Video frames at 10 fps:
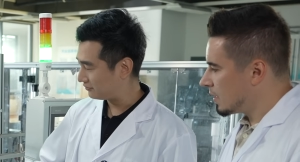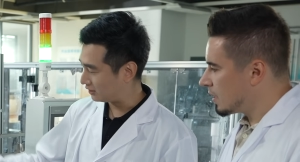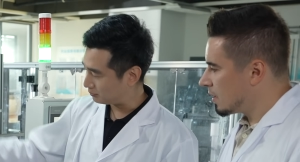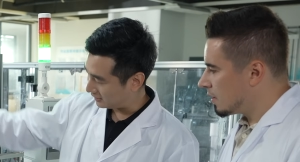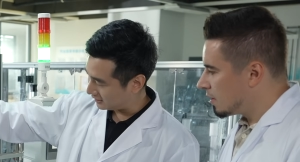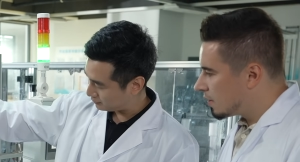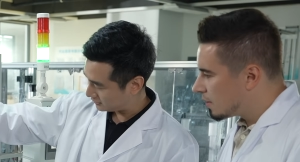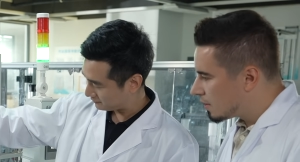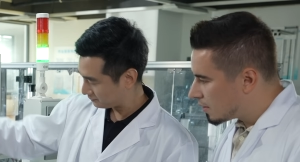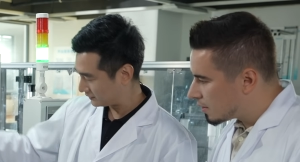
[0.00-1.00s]
Speaker 1: from up,
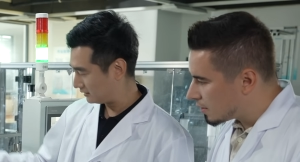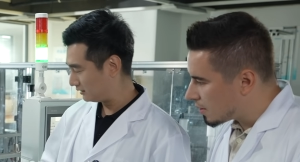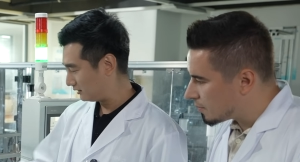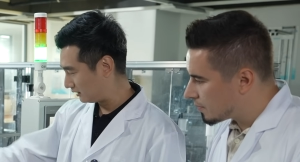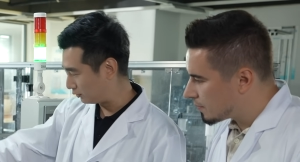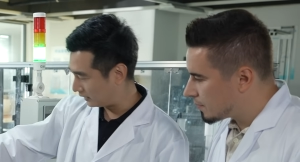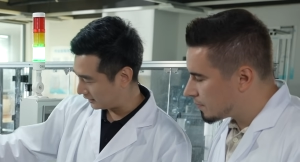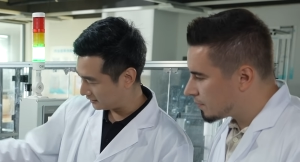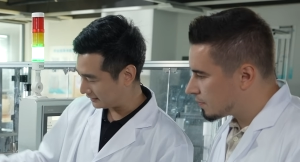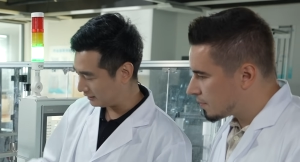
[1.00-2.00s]
yep.
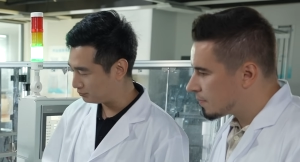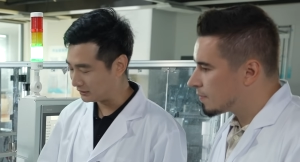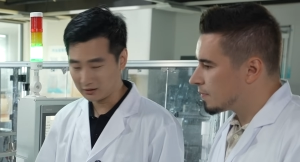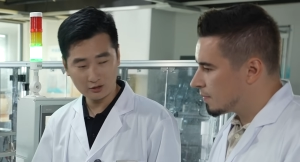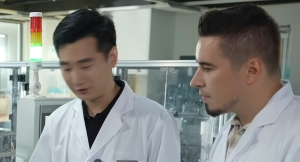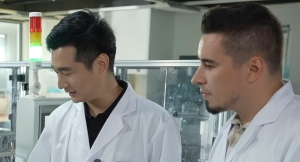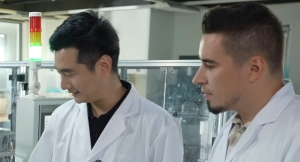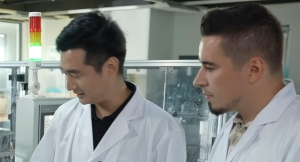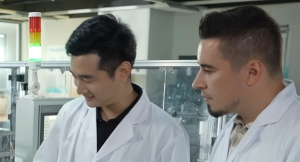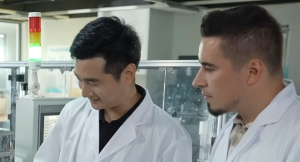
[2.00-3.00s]
around, and below. You
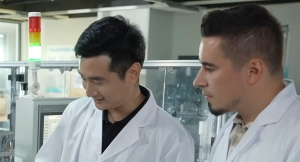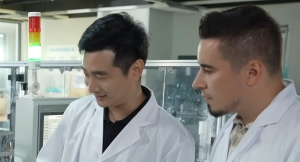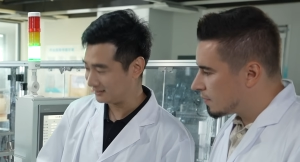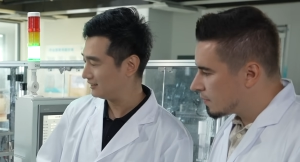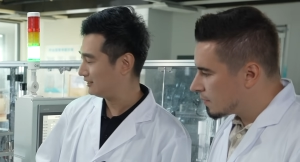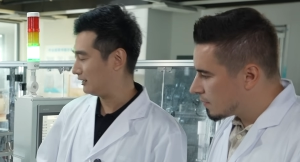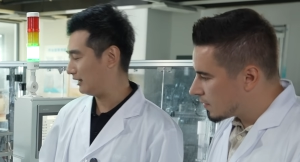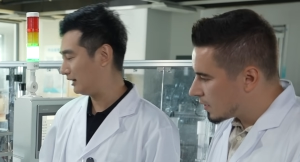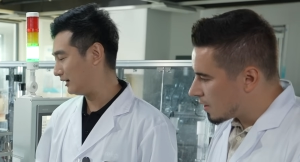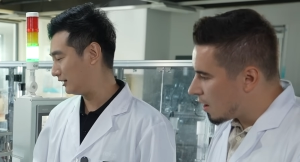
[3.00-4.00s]
cannot see.
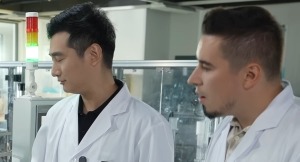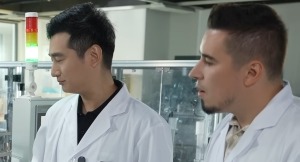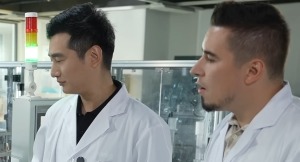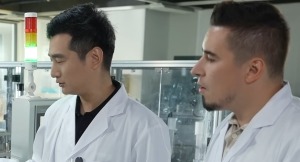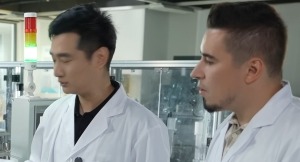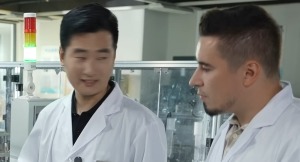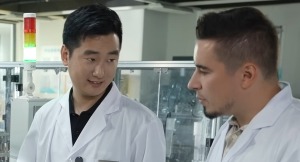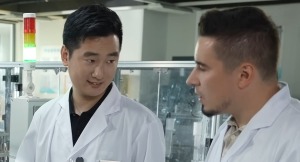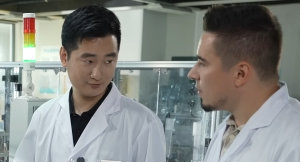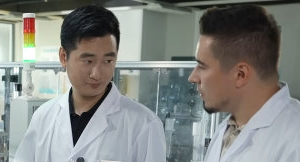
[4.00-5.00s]
Uh, oh, to
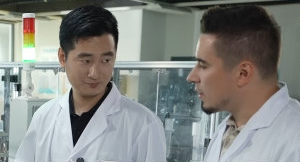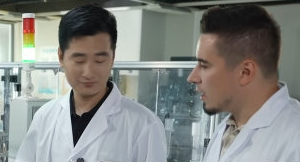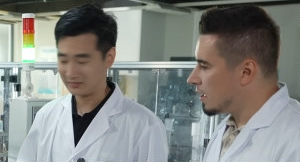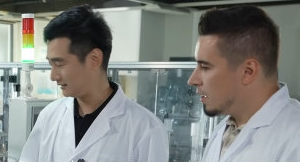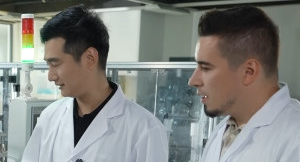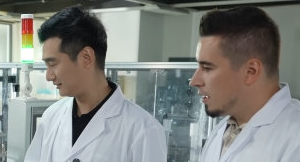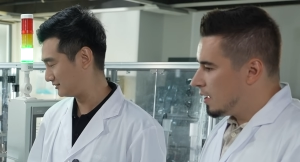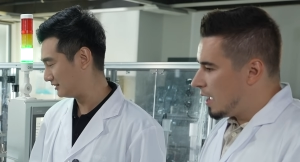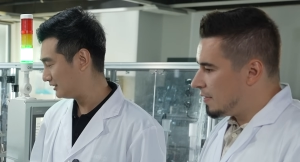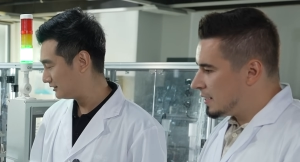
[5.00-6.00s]
test. Below. Okay.
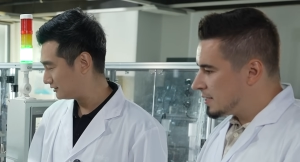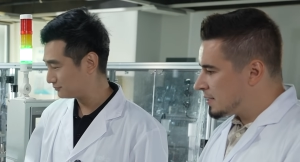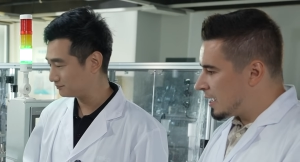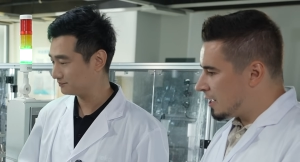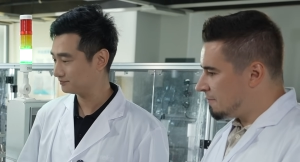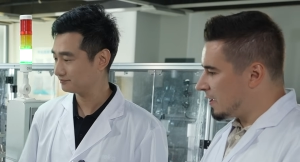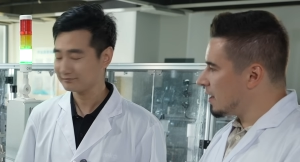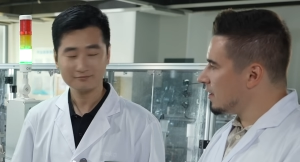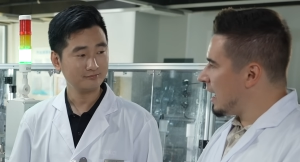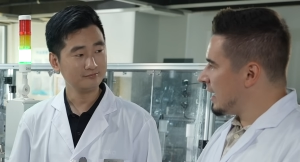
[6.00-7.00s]
Yes.
Speaker 2: And this is like if it
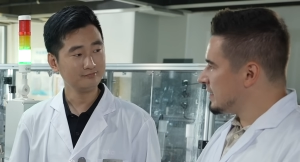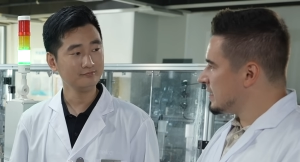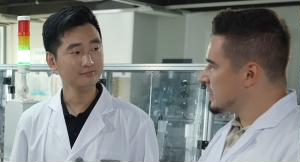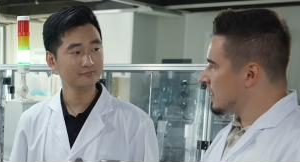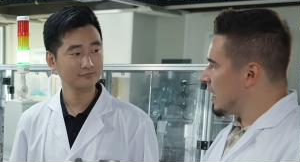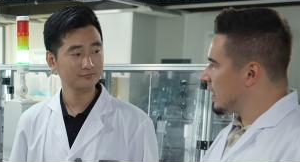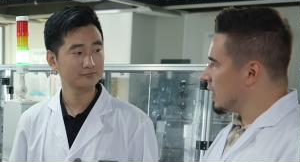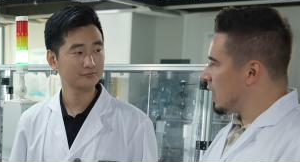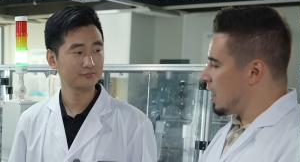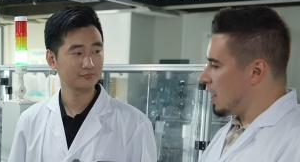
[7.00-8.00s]
collides into
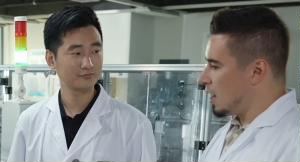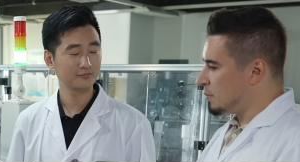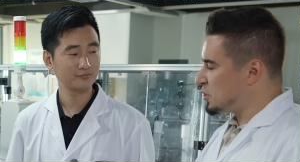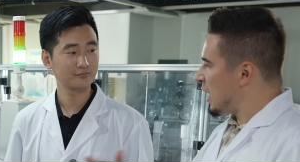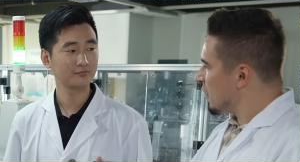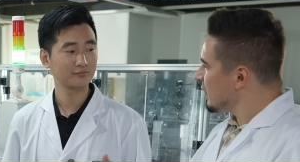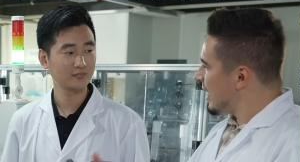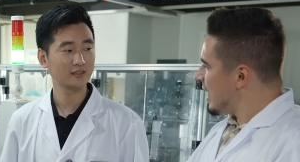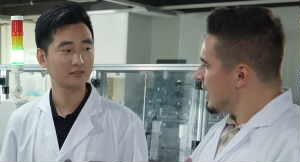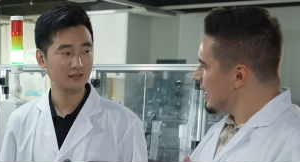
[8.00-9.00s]
like um, chair
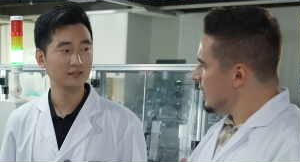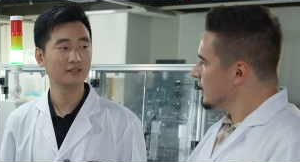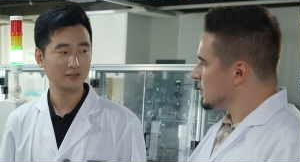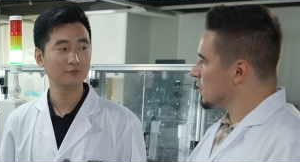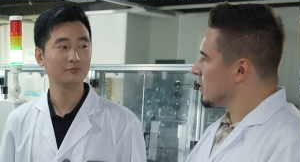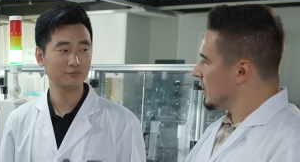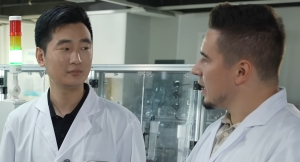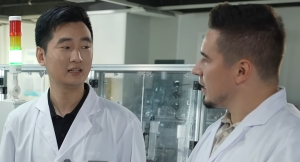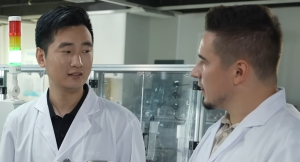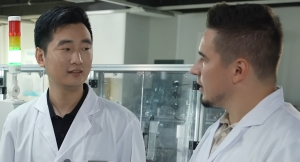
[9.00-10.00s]
legs or
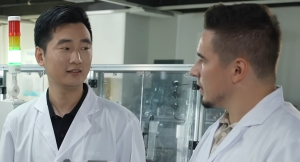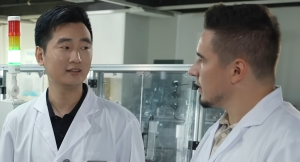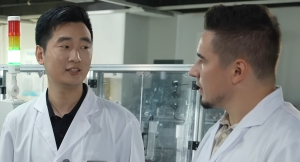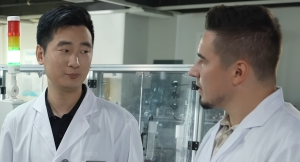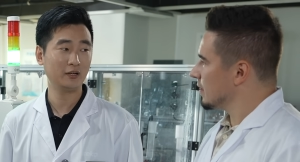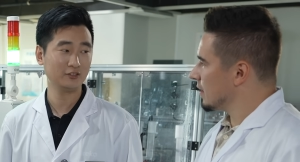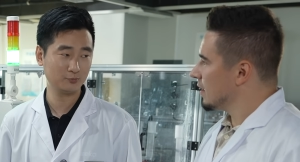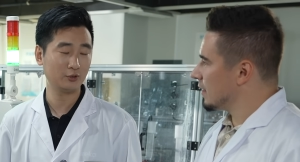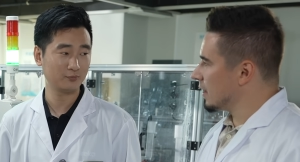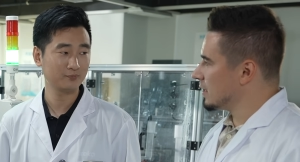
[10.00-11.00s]
like. Yeah, that's
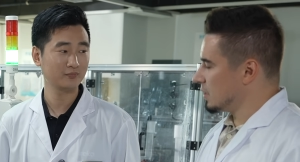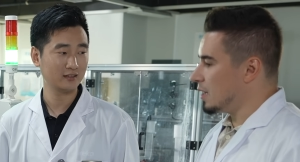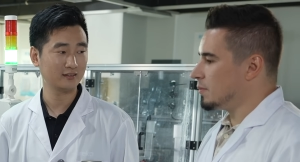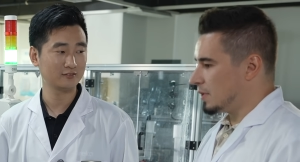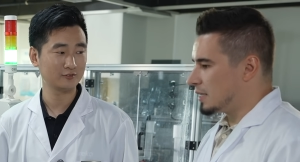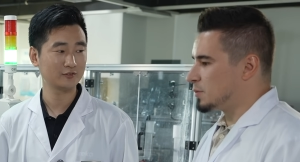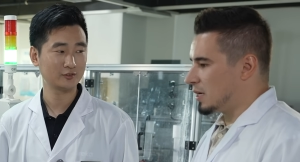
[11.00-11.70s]
possible. That kind of, yep, that's